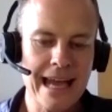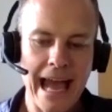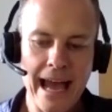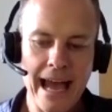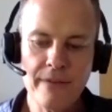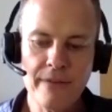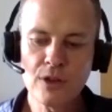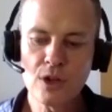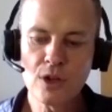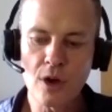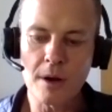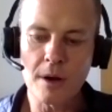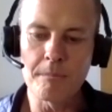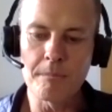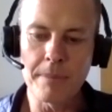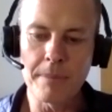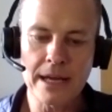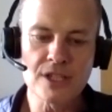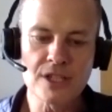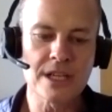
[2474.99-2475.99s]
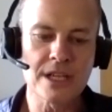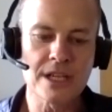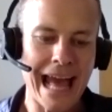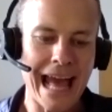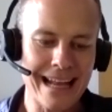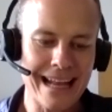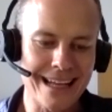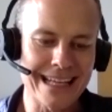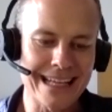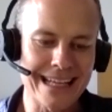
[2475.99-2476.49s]
have you got a budget
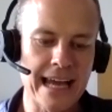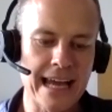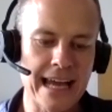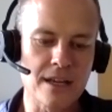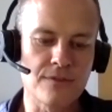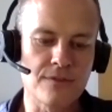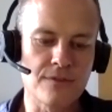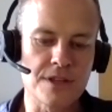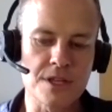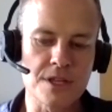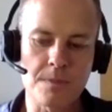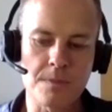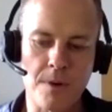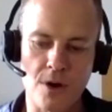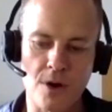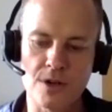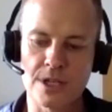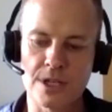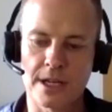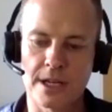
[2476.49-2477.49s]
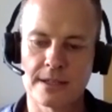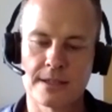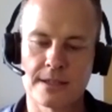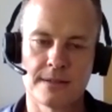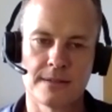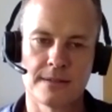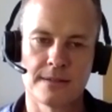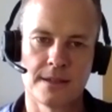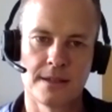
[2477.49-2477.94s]
allocated for this project?